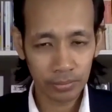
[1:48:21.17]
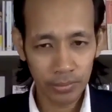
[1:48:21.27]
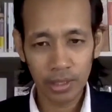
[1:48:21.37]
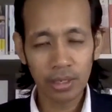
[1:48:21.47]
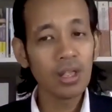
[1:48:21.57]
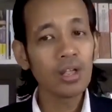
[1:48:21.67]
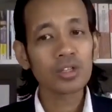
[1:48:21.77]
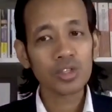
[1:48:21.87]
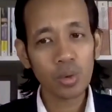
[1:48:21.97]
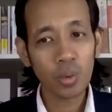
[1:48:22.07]
Yeah.
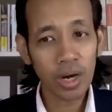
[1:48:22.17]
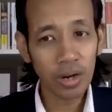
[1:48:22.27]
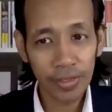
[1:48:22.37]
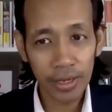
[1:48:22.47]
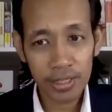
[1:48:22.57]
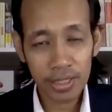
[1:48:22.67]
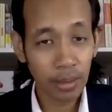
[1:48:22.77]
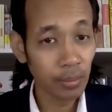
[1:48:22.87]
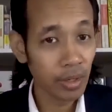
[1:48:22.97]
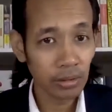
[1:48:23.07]
So one of the things,
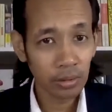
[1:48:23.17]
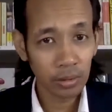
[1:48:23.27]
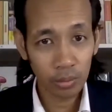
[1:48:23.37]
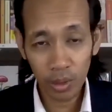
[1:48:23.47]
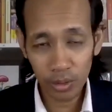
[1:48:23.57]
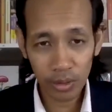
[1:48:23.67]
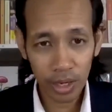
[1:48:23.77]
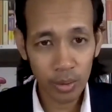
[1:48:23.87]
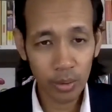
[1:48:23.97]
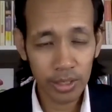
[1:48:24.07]
Samuel, what you
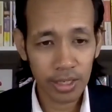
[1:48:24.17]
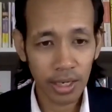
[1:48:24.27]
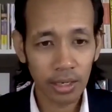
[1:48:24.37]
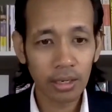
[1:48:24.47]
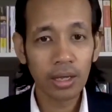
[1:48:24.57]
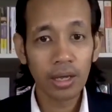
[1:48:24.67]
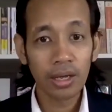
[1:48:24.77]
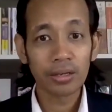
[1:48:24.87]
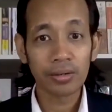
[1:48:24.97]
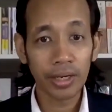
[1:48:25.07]
can do is that
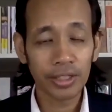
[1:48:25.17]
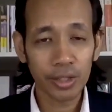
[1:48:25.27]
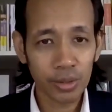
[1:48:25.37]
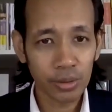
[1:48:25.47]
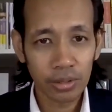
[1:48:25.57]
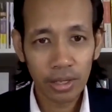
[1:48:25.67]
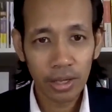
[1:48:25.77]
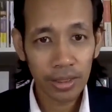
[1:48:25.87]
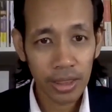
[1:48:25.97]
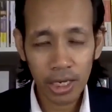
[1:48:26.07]
gratitude.
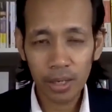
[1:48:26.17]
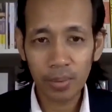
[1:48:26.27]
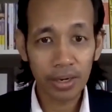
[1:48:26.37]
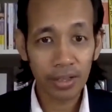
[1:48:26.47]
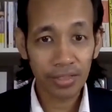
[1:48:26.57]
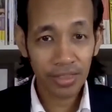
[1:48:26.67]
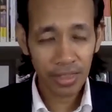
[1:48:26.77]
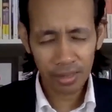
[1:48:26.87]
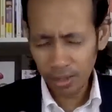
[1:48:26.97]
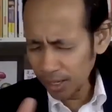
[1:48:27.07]
Think about that
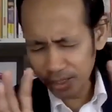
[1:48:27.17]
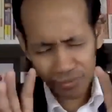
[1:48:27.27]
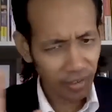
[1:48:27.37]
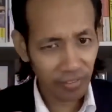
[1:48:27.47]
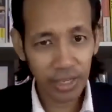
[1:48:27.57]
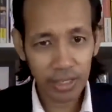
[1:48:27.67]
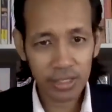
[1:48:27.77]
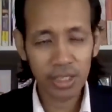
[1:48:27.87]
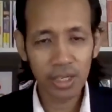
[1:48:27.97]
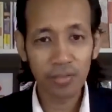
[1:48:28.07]
at least five
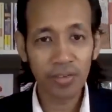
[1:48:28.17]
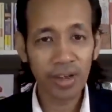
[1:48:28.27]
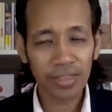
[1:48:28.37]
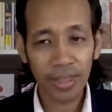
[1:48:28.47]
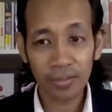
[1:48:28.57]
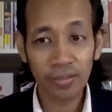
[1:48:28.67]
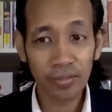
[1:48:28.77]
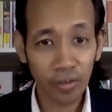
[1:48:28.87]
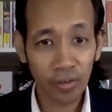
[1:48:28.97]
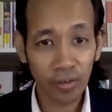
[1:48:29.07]
things that you're very thankful
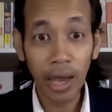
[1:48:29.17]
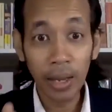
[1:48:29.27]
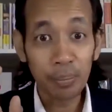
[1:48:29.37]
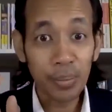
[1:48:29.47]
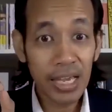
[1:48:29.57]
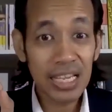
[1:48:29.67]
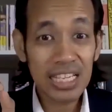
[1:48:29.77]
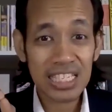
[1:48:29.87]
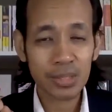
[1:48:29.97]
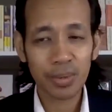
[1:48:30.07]
for and be
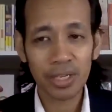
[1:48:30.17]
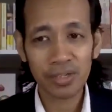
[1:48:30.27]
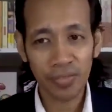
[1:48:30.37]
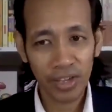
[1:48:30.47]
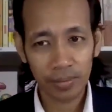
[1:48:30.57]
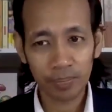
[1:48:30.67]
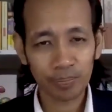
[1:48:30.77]
specific